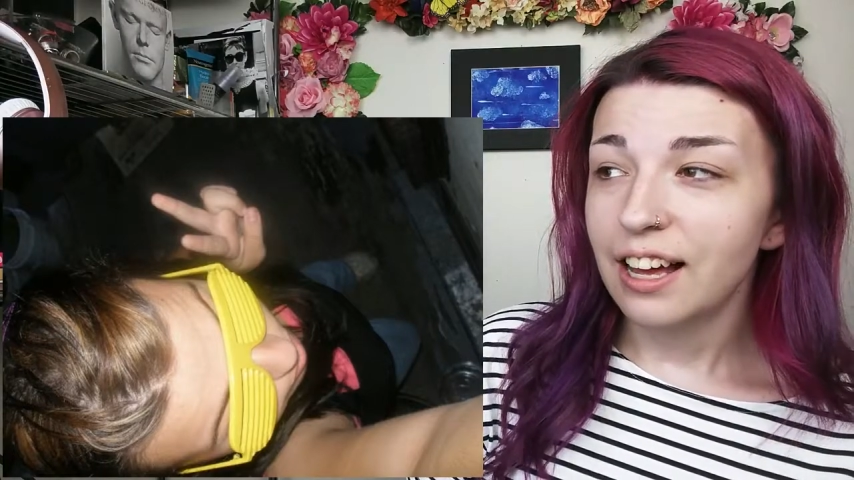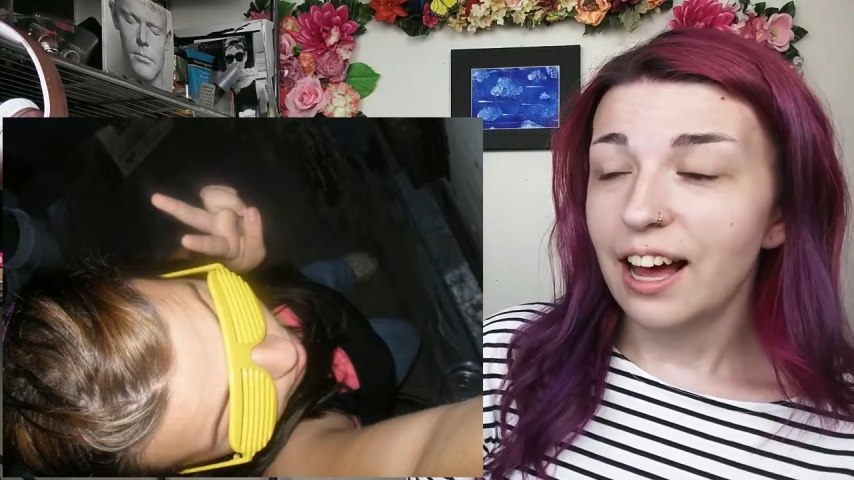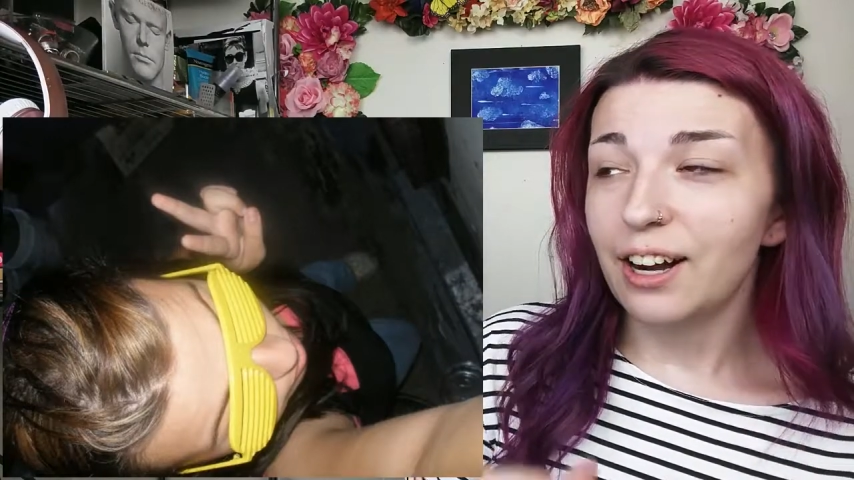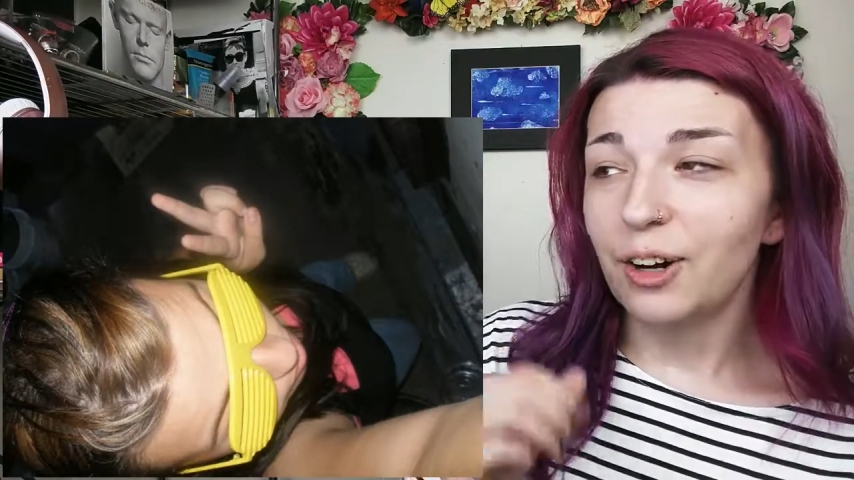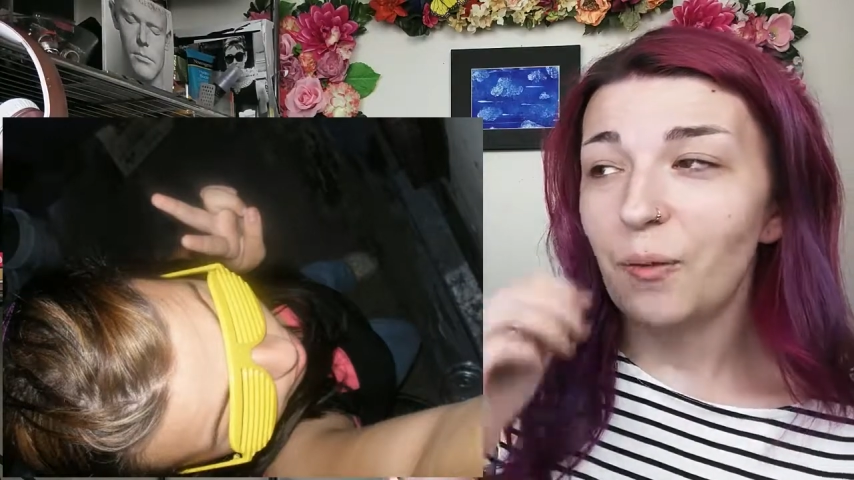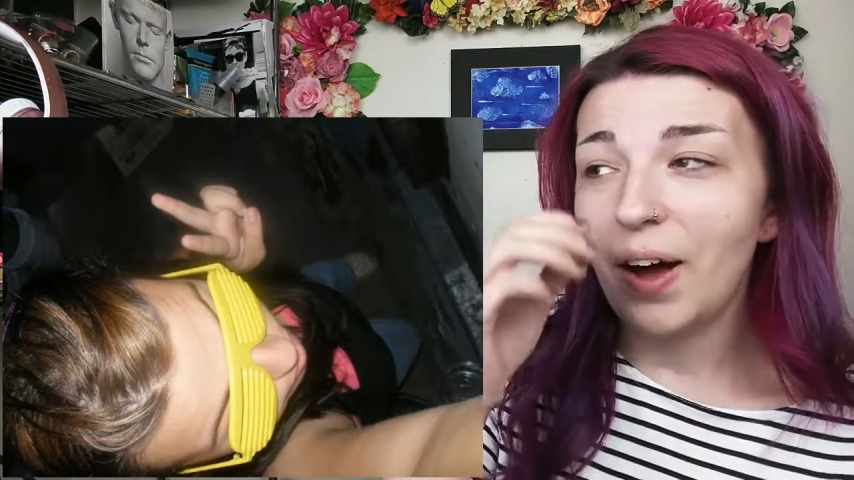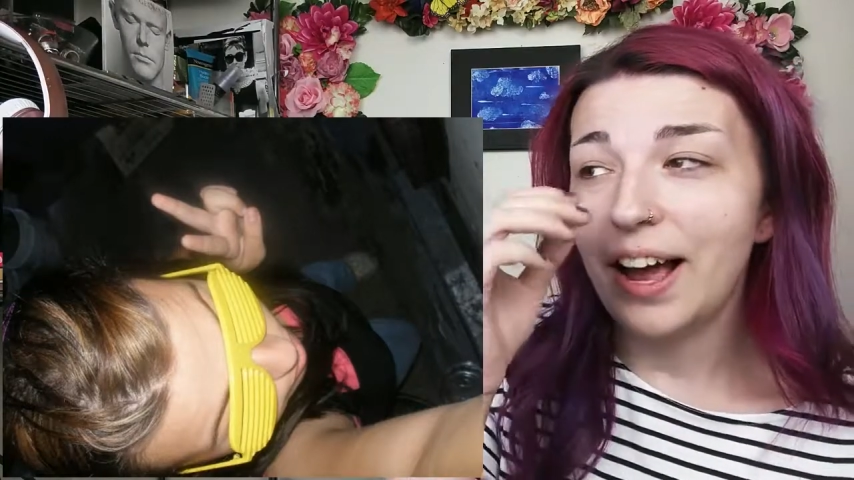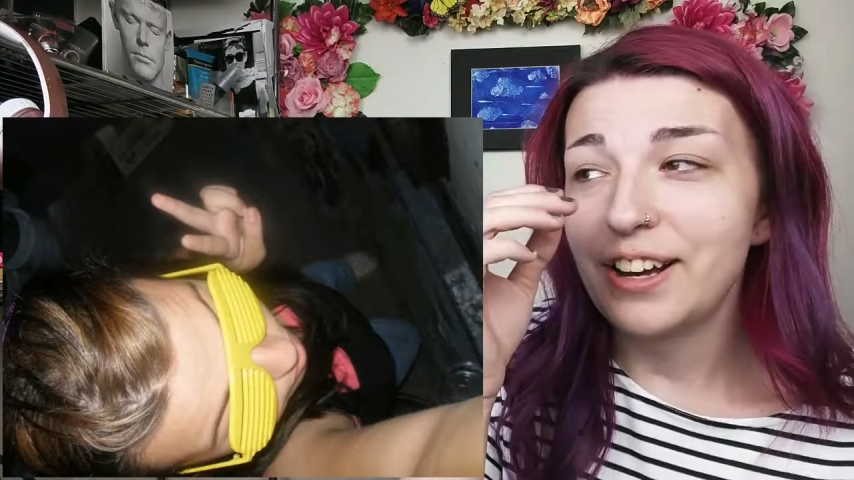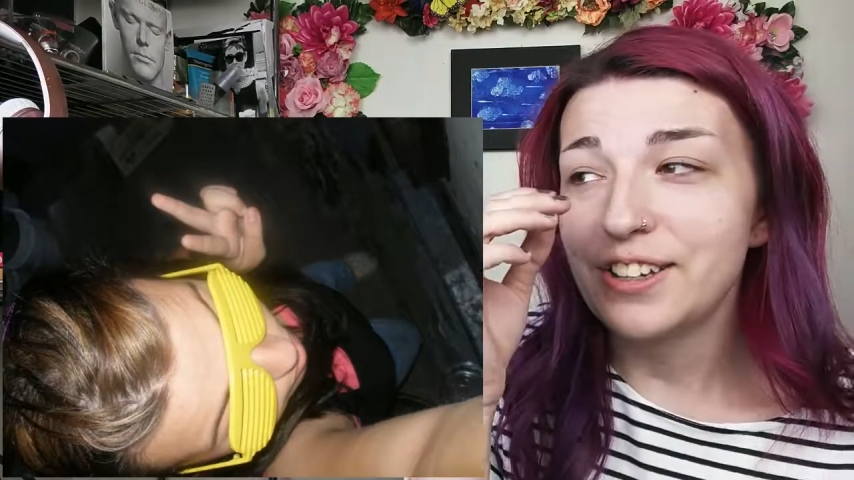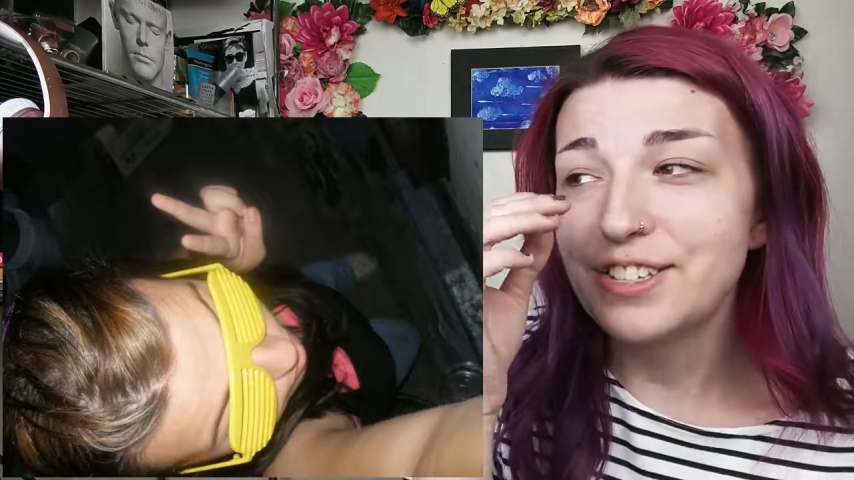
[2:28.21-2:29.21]
I don't know
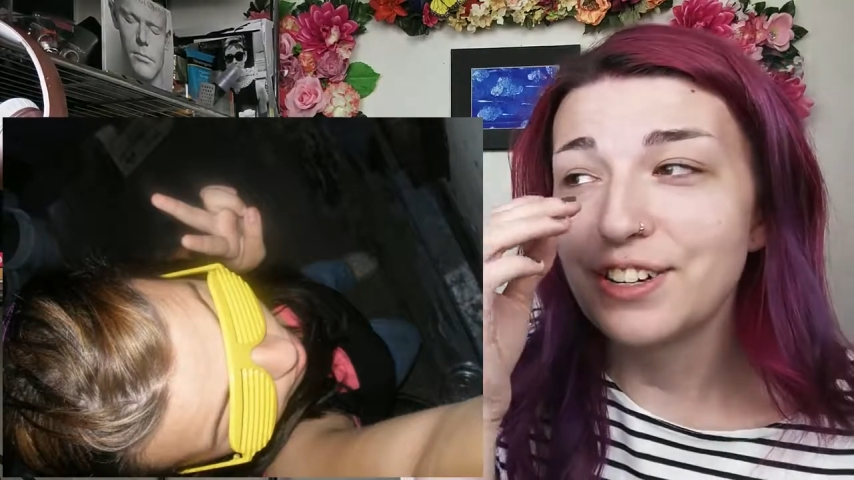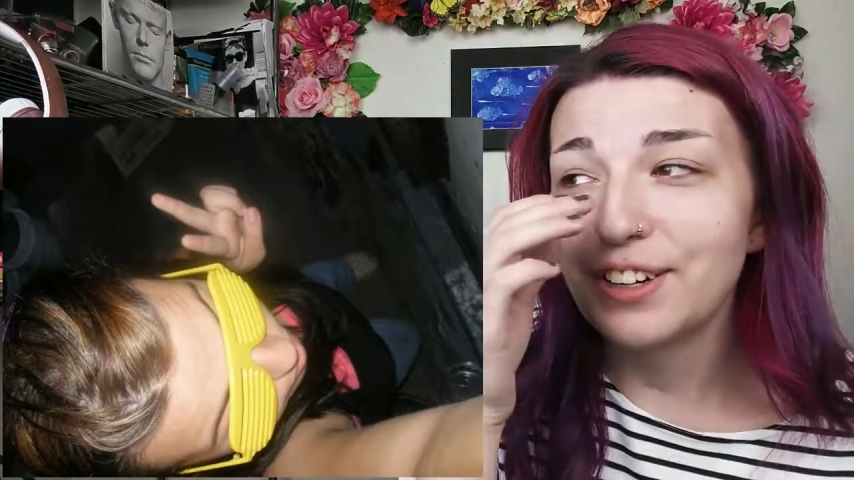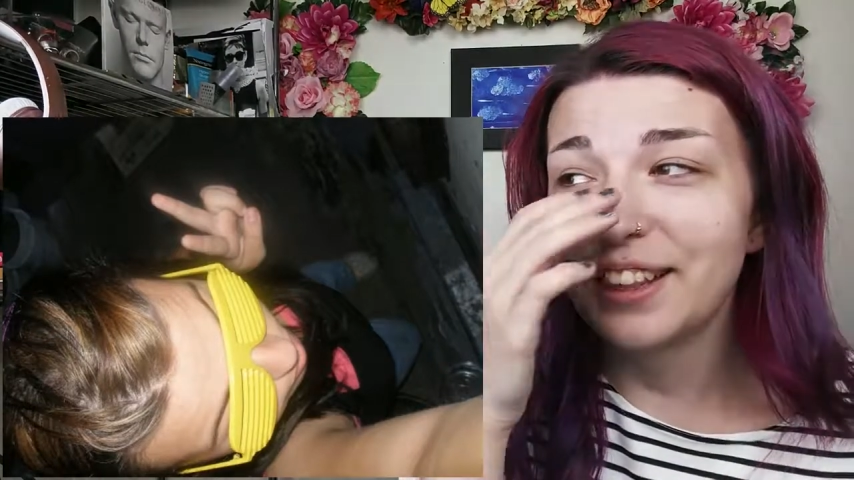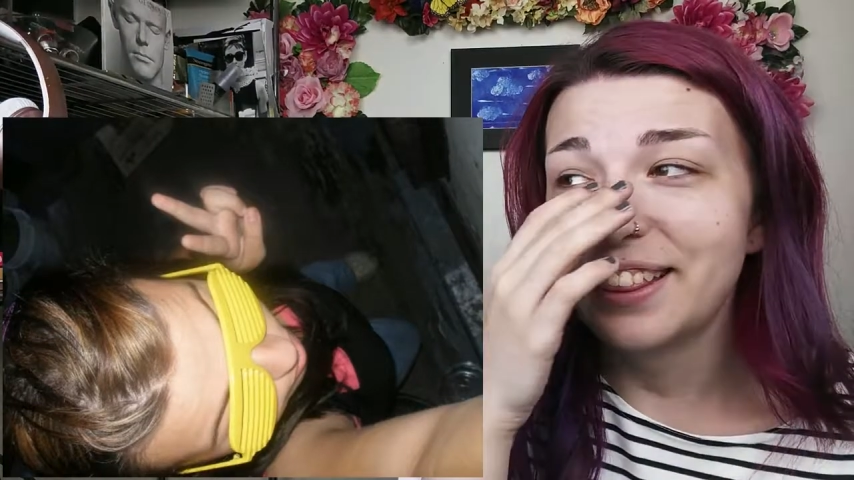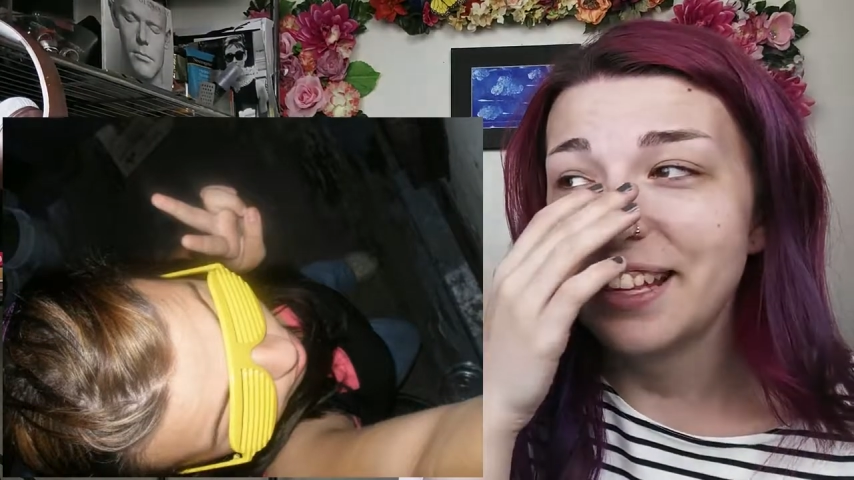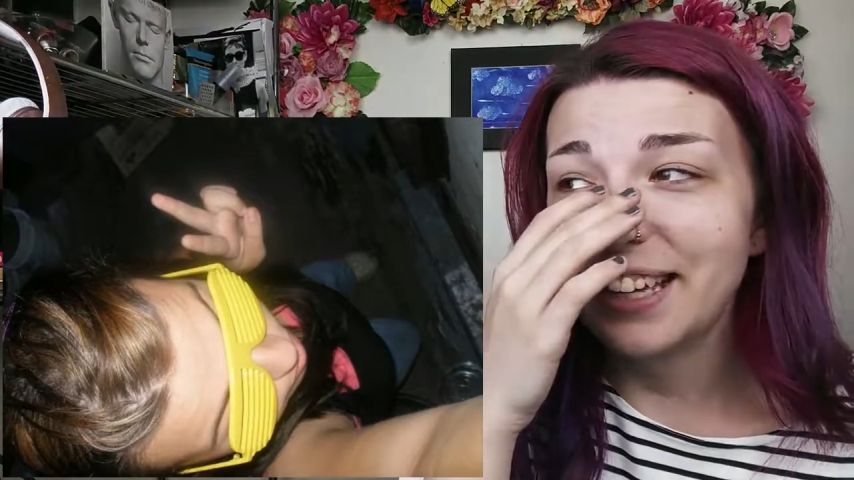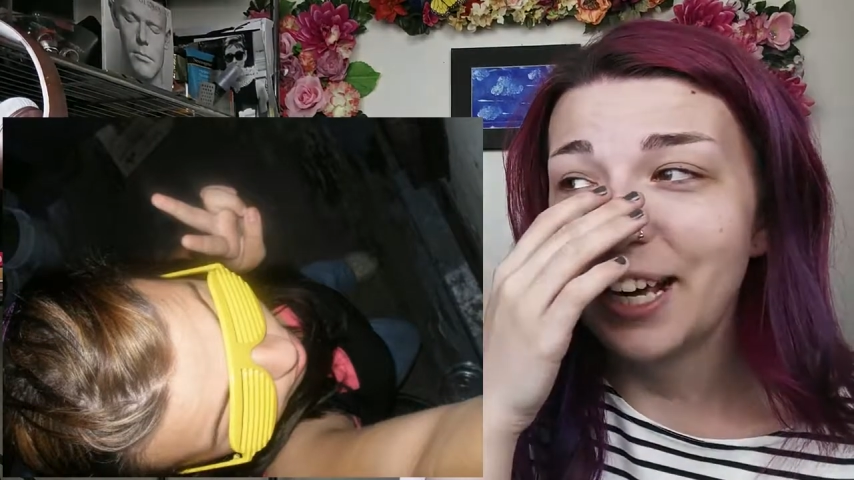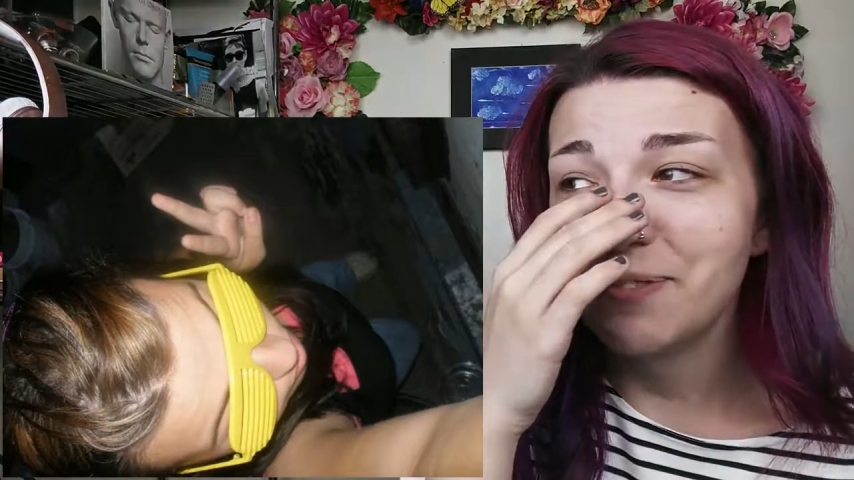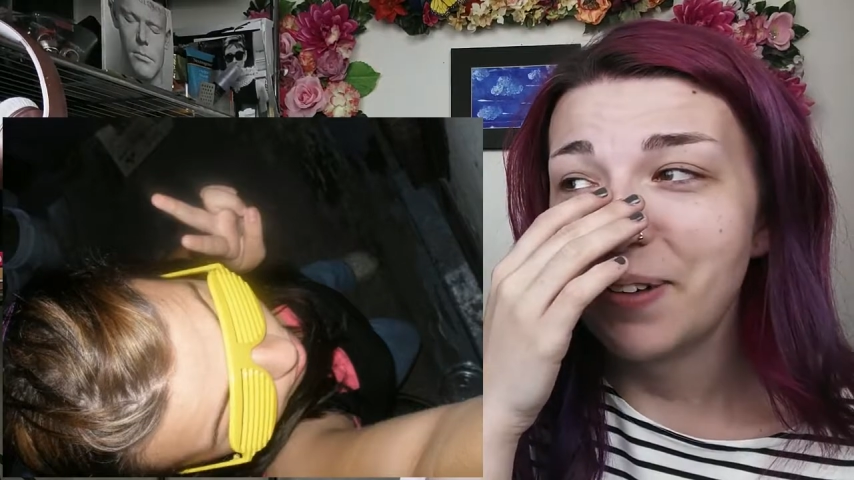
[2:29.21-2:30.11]
why I just started thinking of